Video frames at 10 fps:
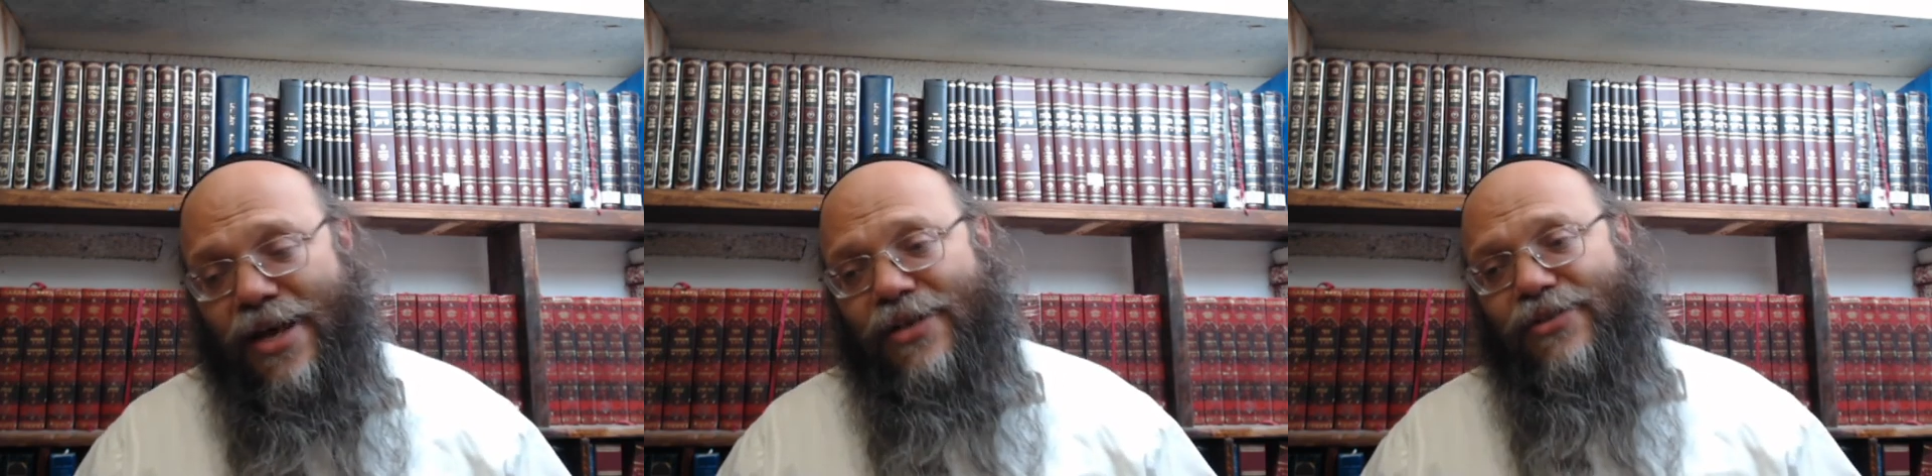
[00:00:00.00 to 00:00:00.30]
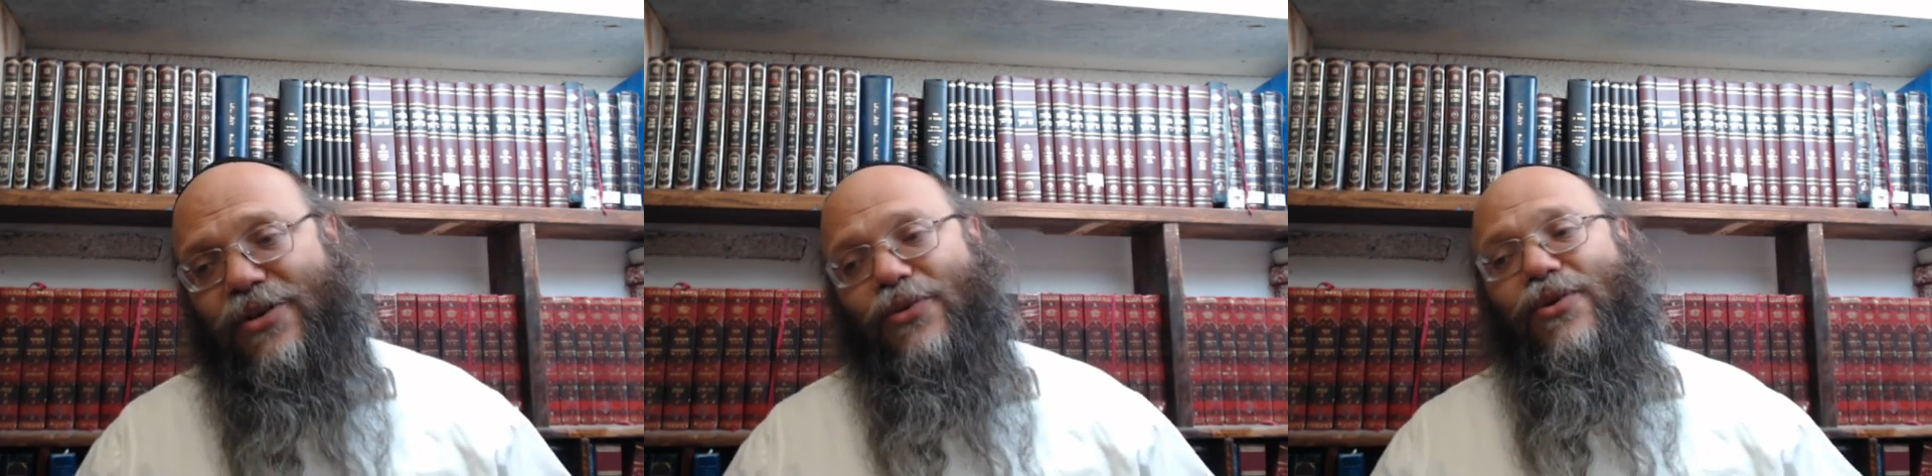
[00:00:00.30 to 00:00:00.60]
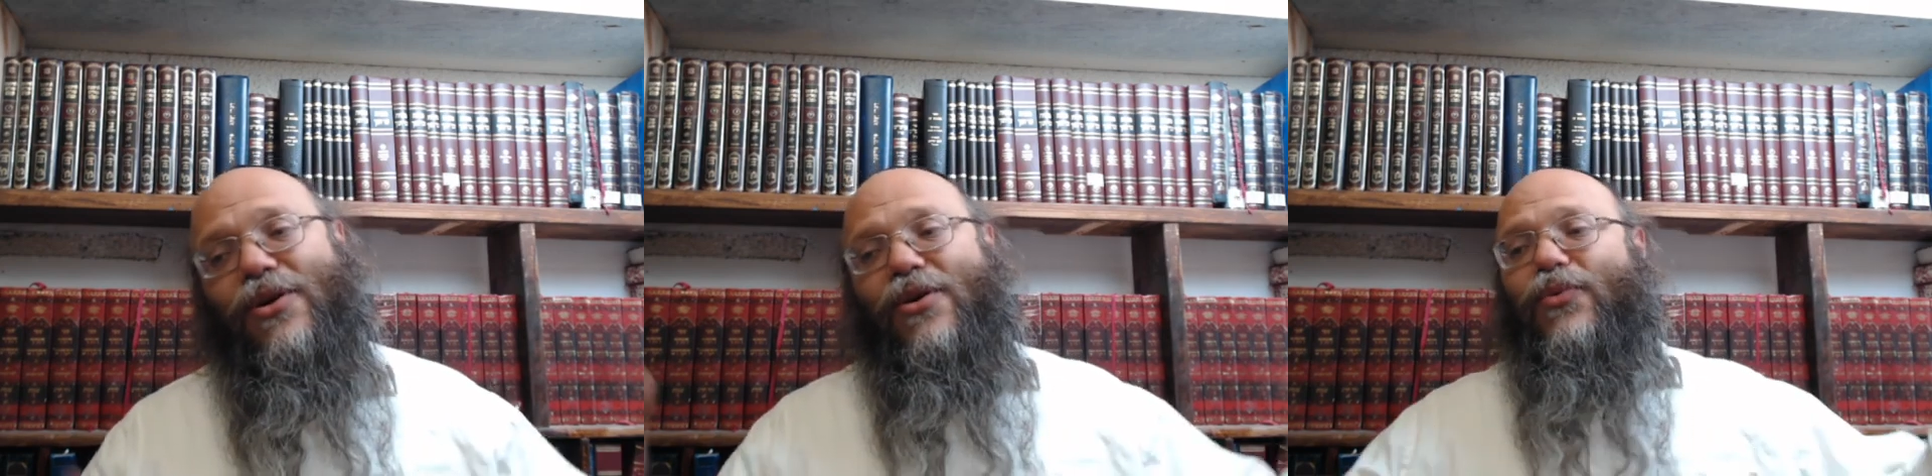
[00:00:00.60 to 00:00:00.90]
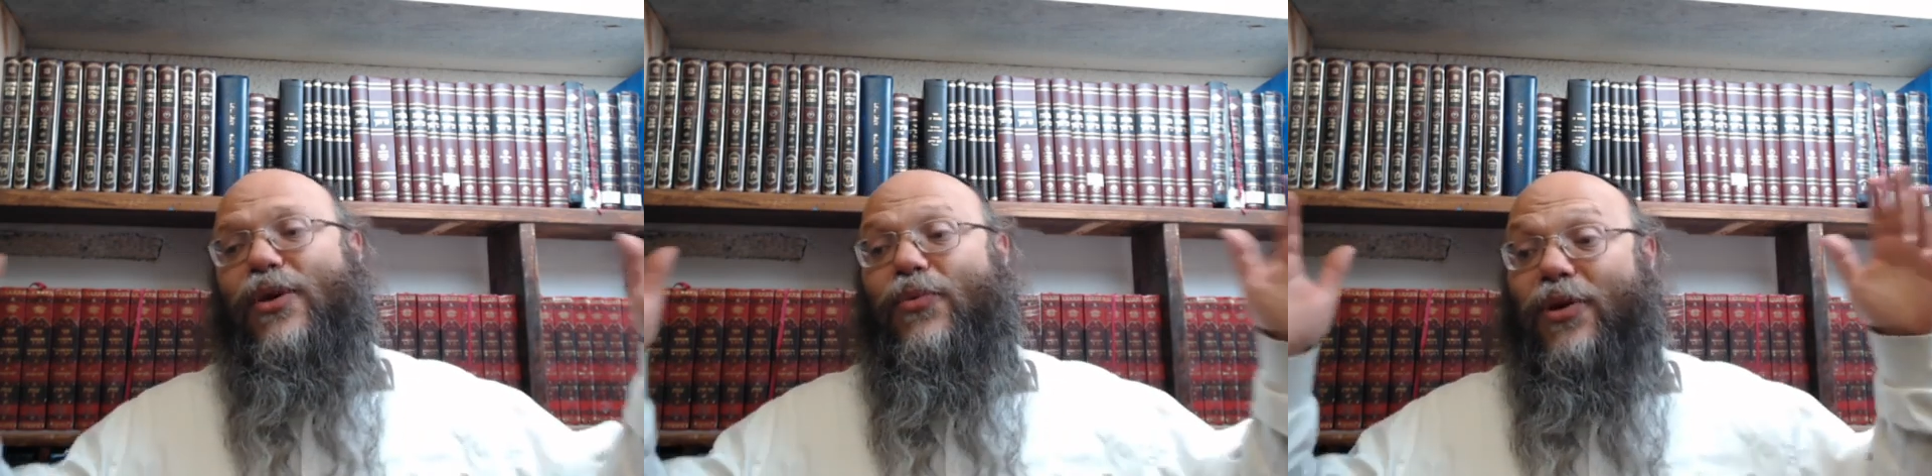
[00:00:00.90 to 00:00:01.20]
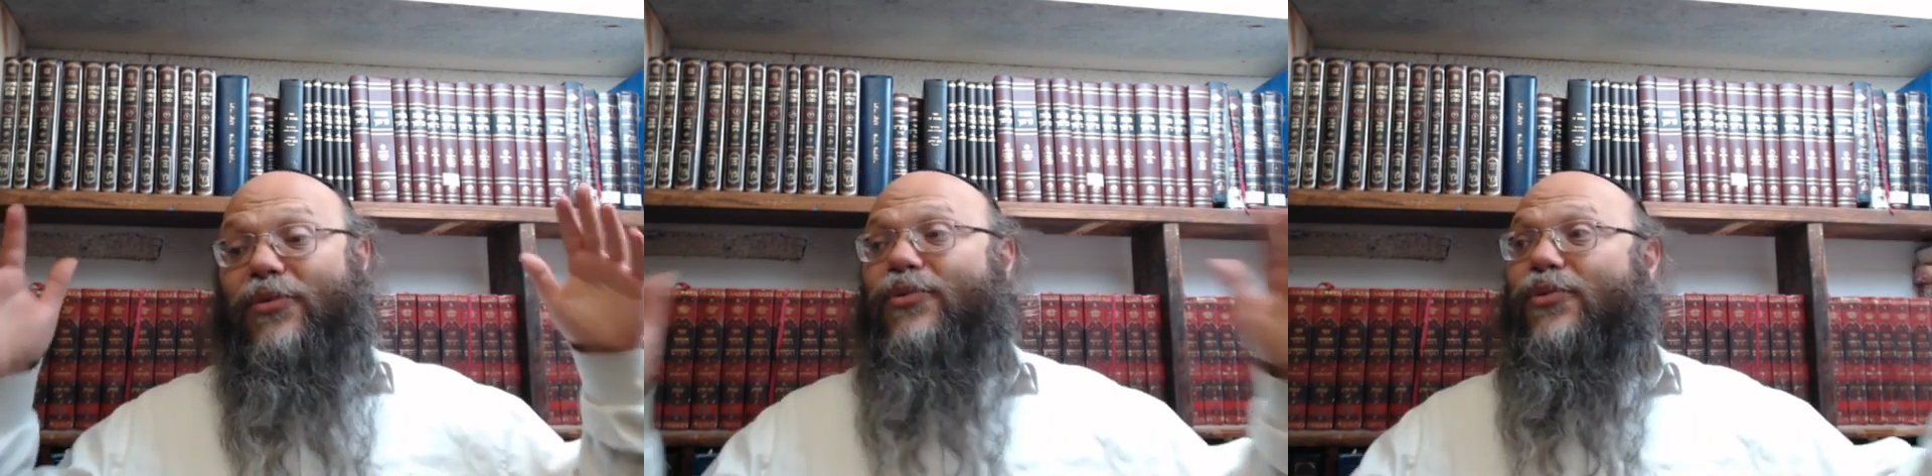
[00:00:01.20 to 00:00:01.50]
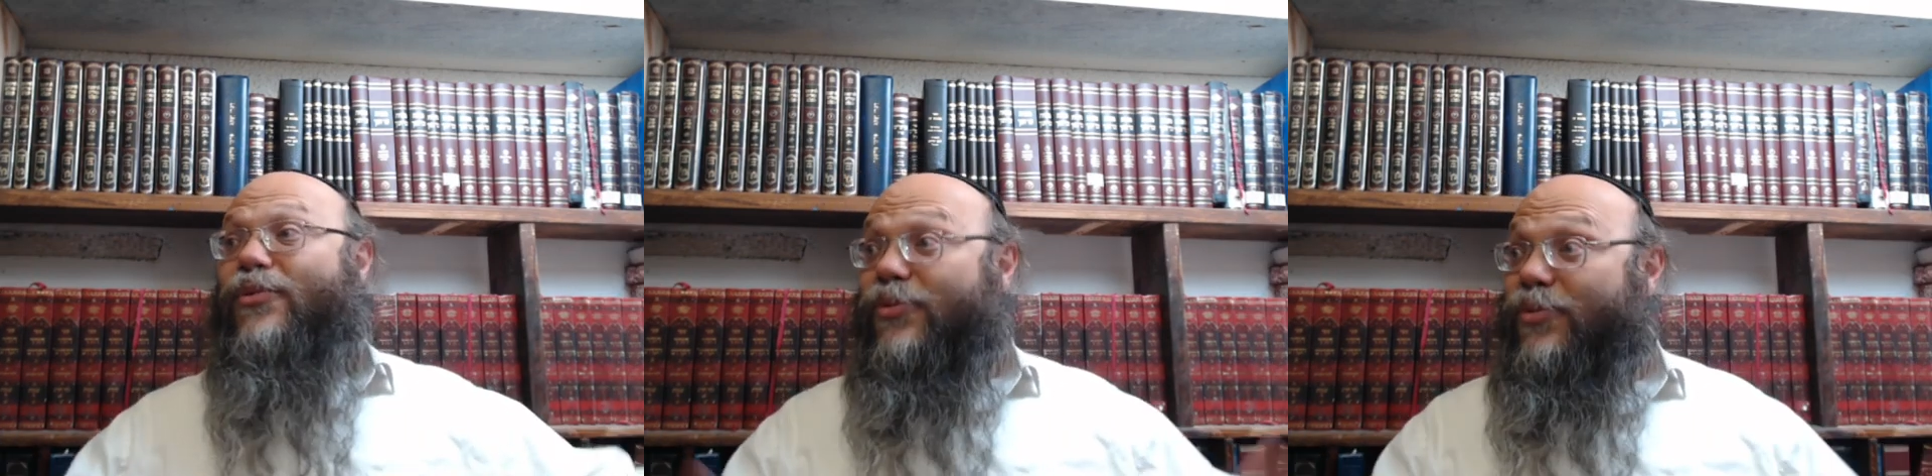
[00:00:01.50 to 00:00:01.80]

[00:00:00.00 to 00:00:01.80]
So we want to